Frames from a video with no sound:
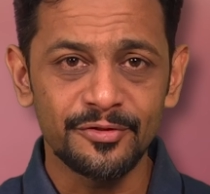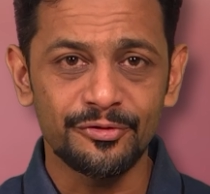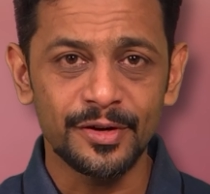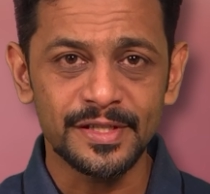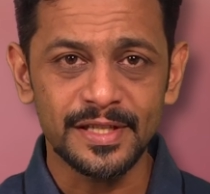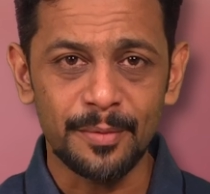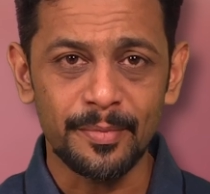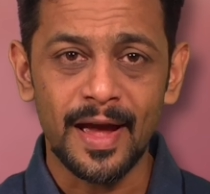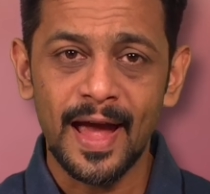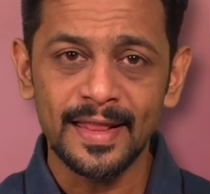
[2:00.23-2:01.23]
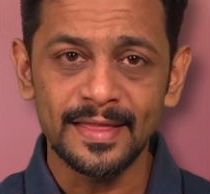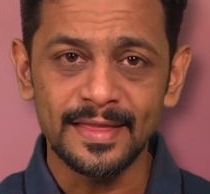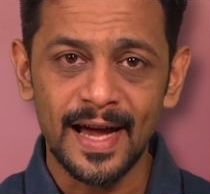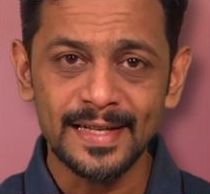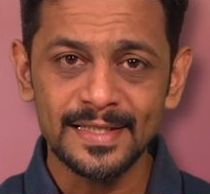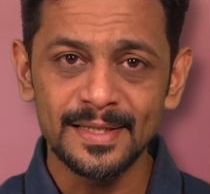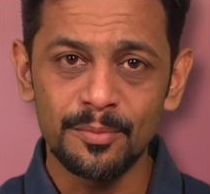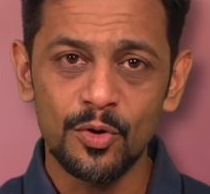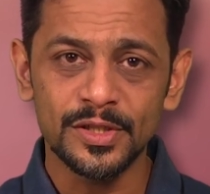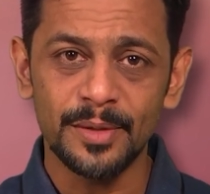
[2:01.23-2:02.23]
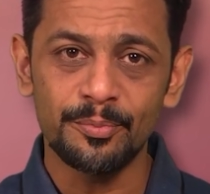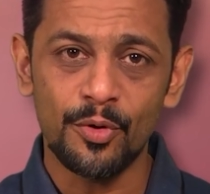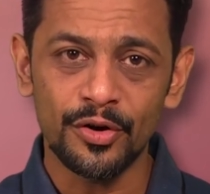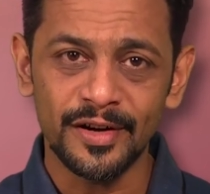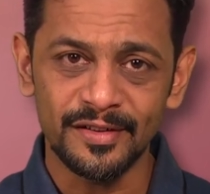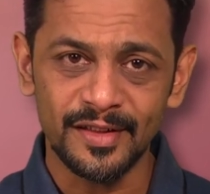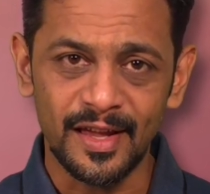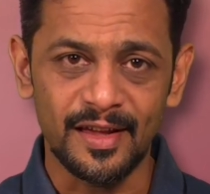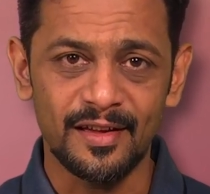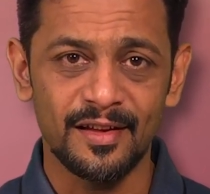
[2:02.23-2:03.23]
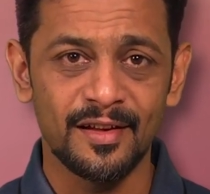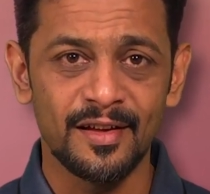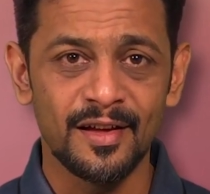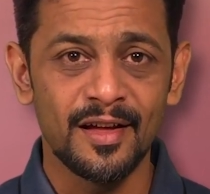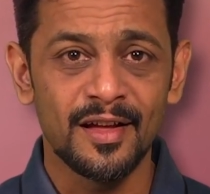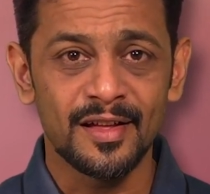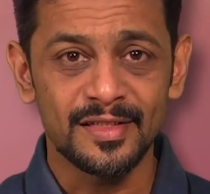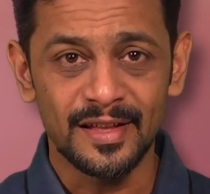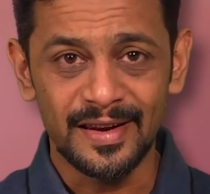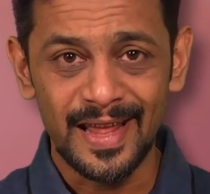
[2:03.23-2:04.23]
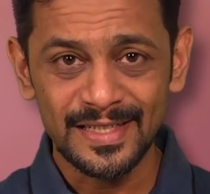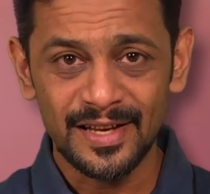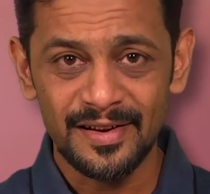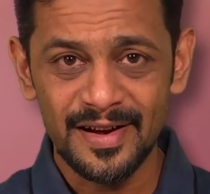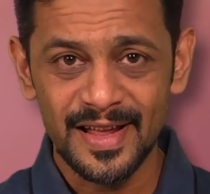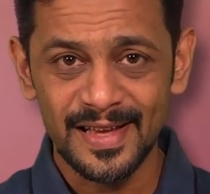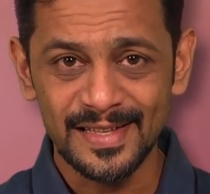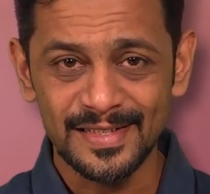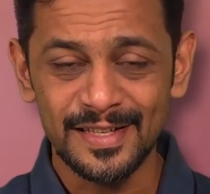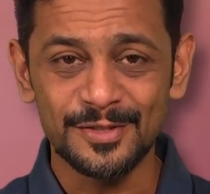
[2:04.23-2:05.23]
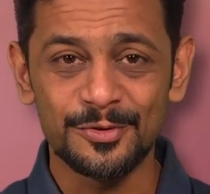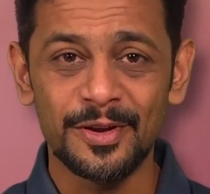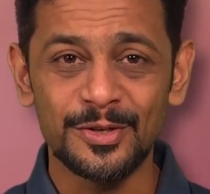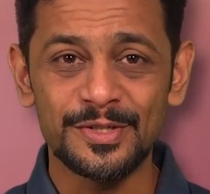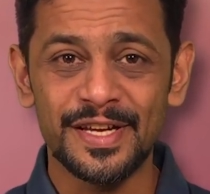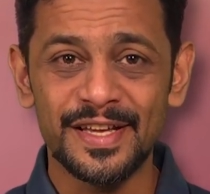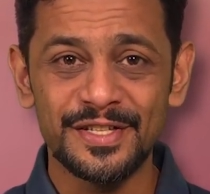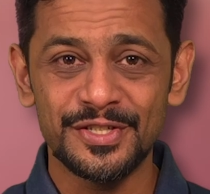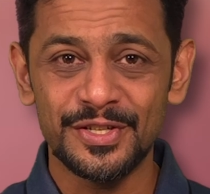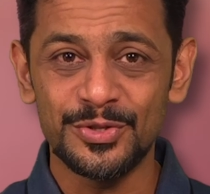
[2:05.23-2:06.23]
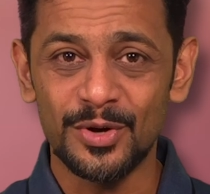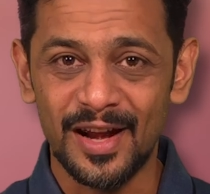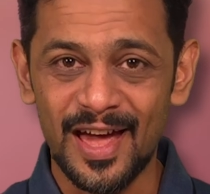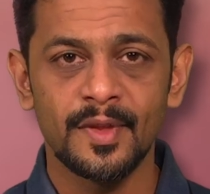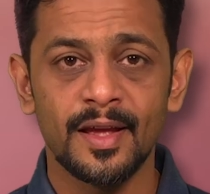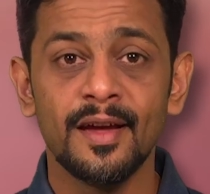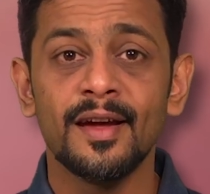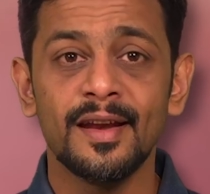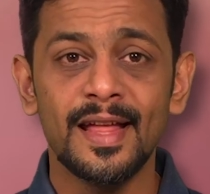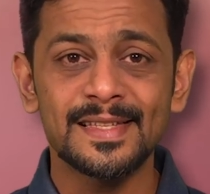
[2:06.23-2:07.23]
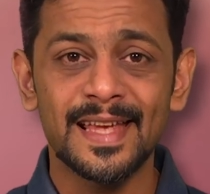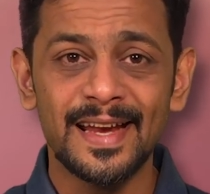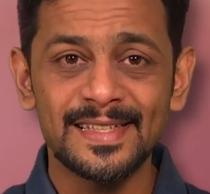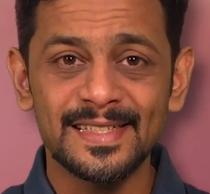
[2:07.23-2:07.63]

the first step, and that's the most important thing. The next 100 days is going to change your life. Let's get